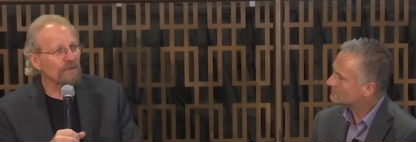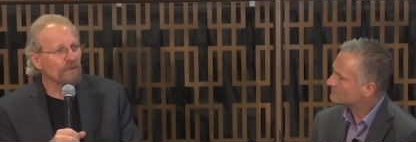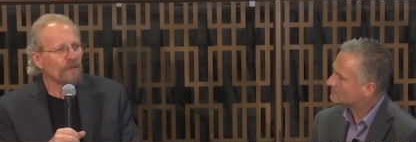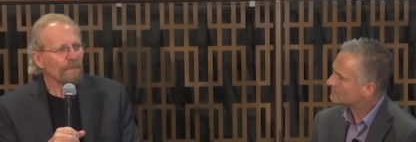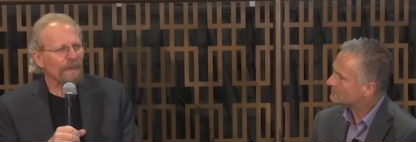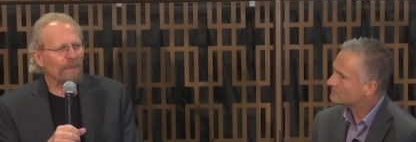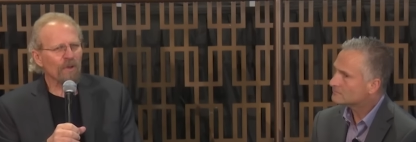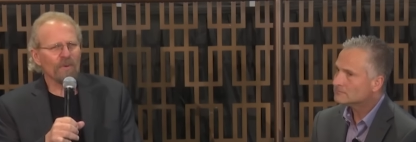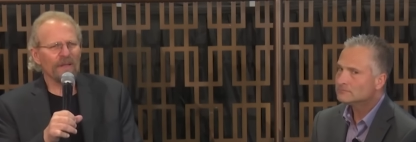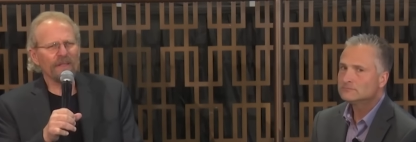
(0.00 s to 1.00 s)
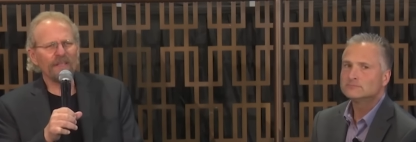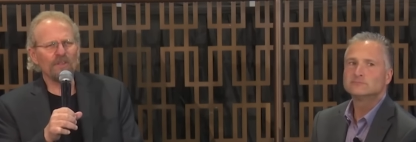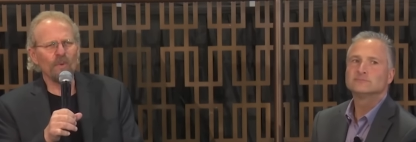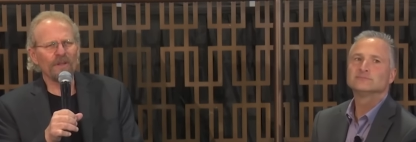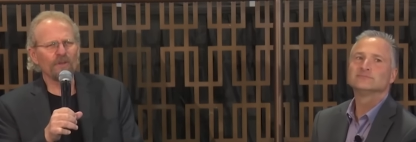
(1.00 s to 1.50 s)
Speaker 1: to. People go, well, do
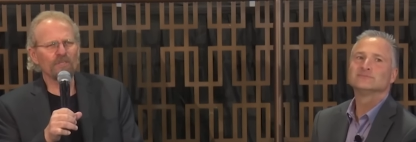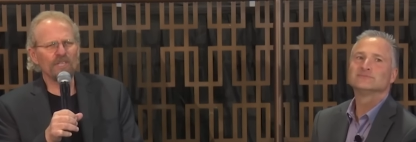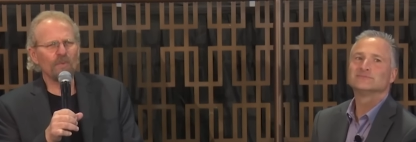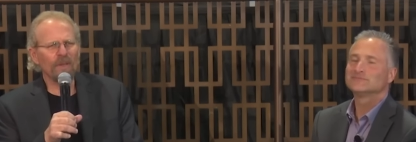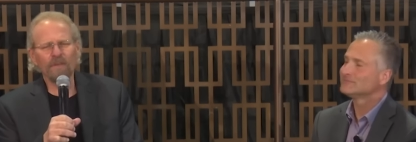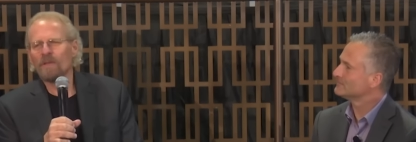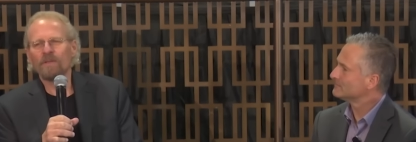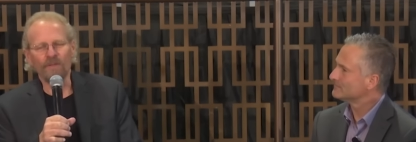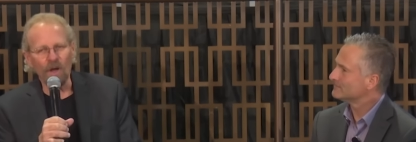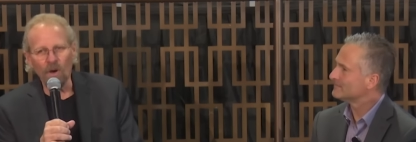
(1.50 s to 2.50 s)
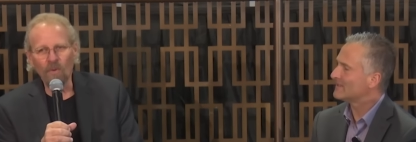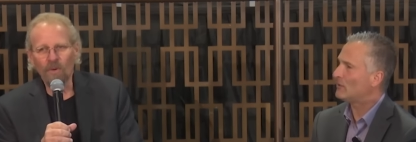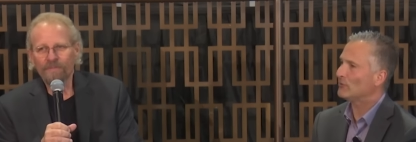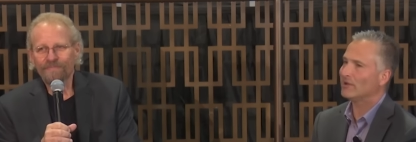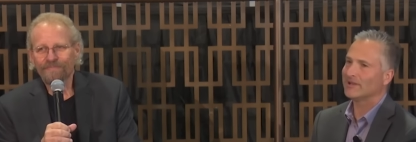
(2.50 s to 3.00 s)
you want to go see one? No.
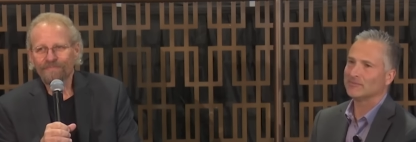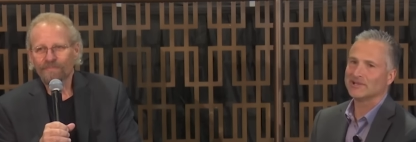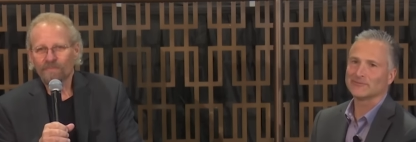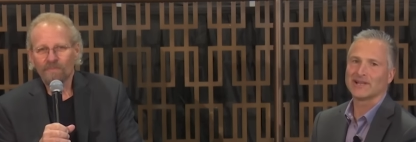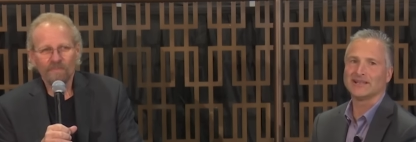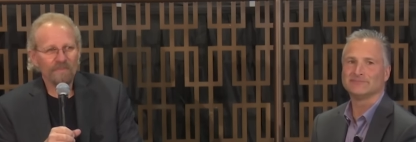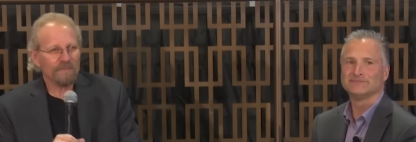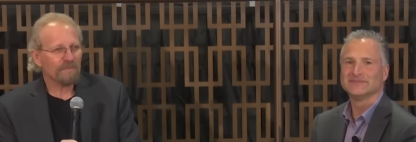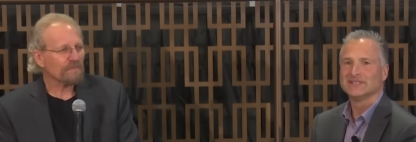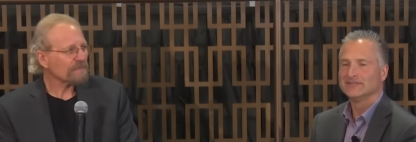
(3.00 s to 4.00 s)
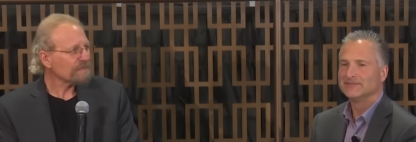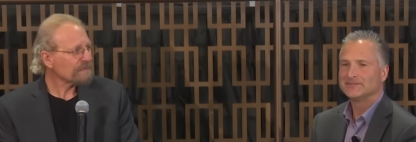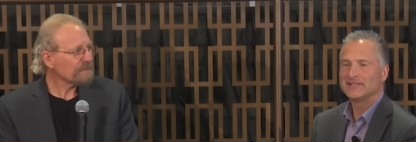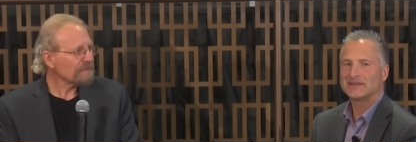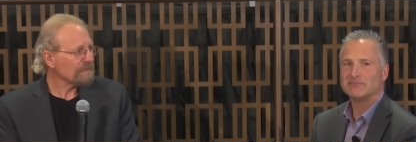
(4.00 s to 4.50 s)
Hold
Speaker 2: on a minute. We got
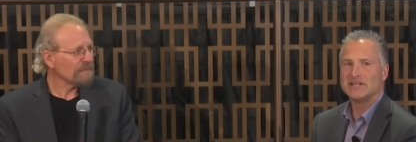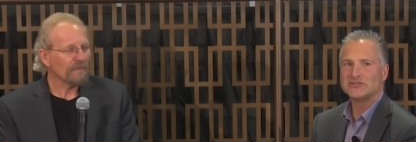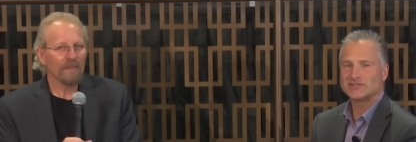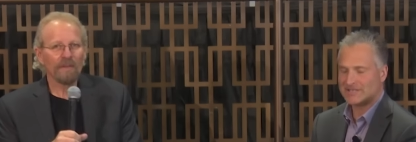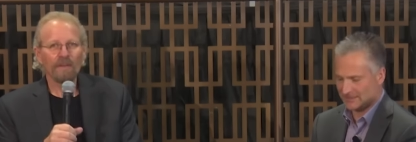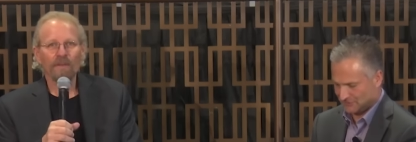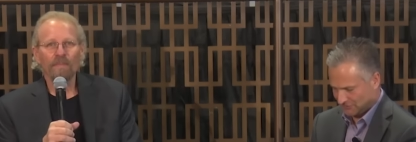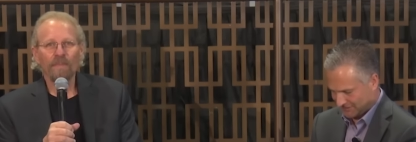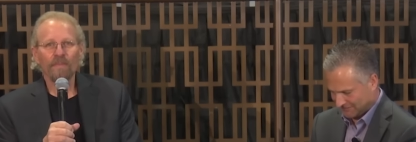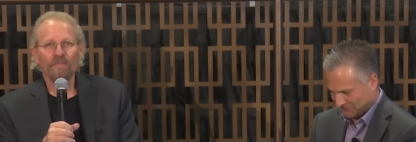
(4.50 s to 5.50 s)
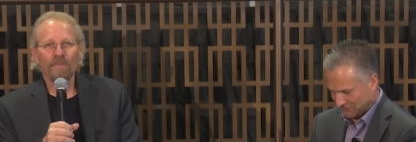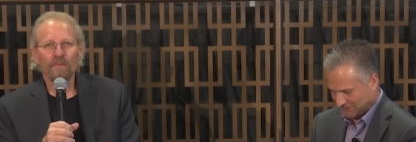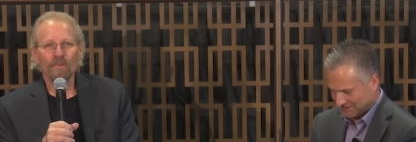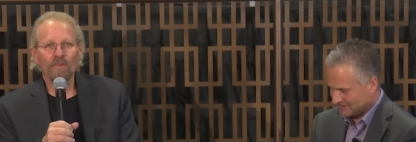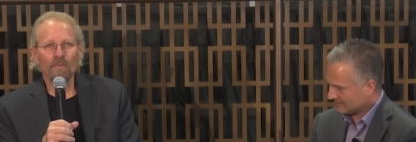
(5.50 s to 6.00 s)
like major technical
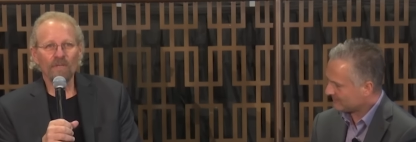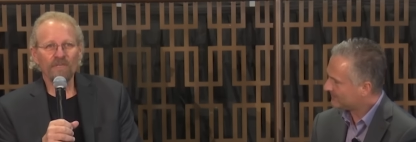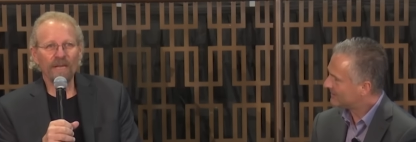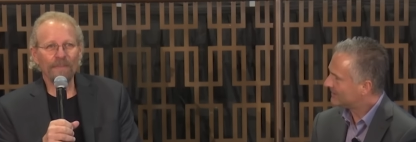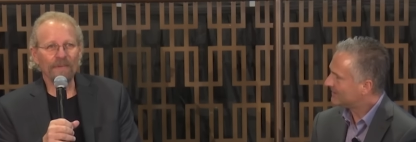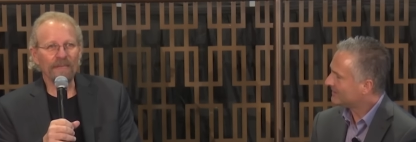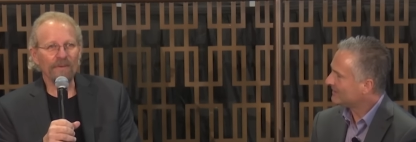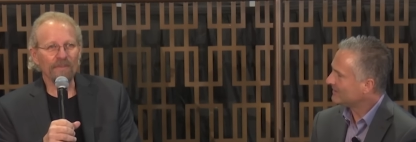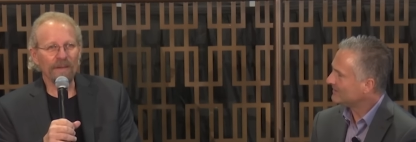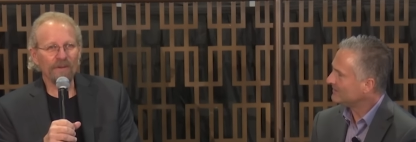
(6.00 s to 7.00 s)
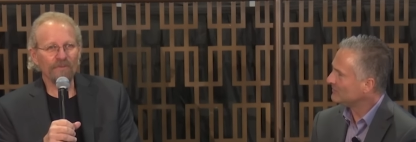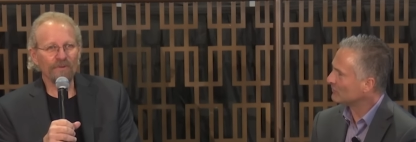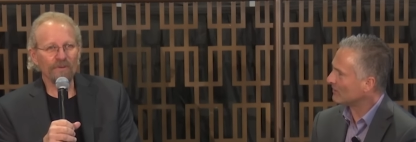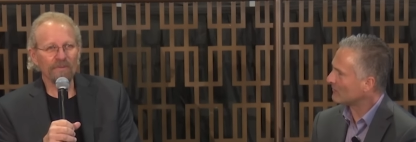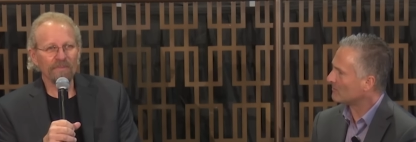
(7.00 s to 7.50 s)
difficulties here. What's happening now? The microphone.
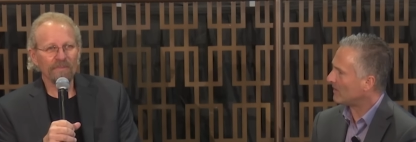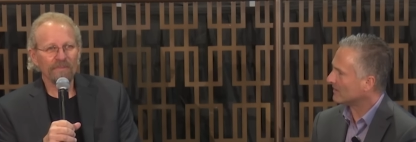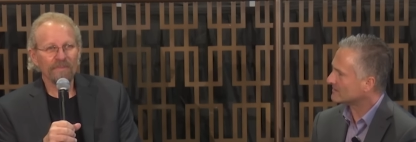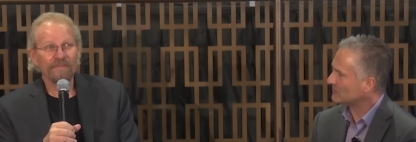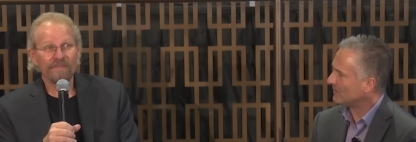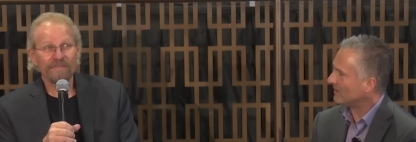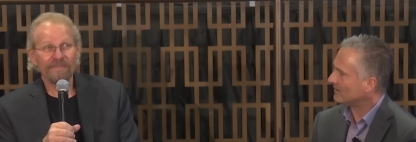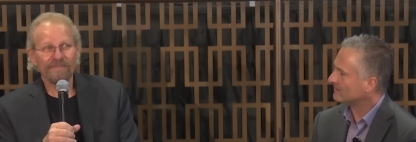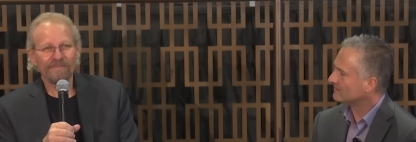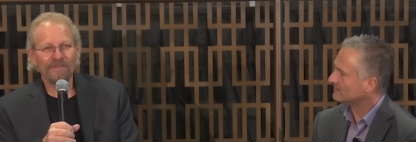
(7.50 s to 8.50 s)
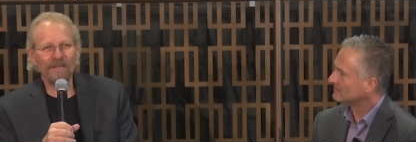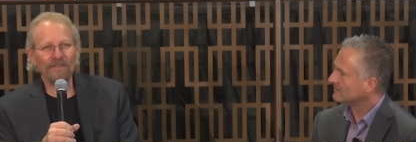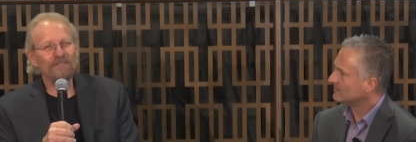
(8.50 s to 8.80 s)
Your other mic's going out. Yeah,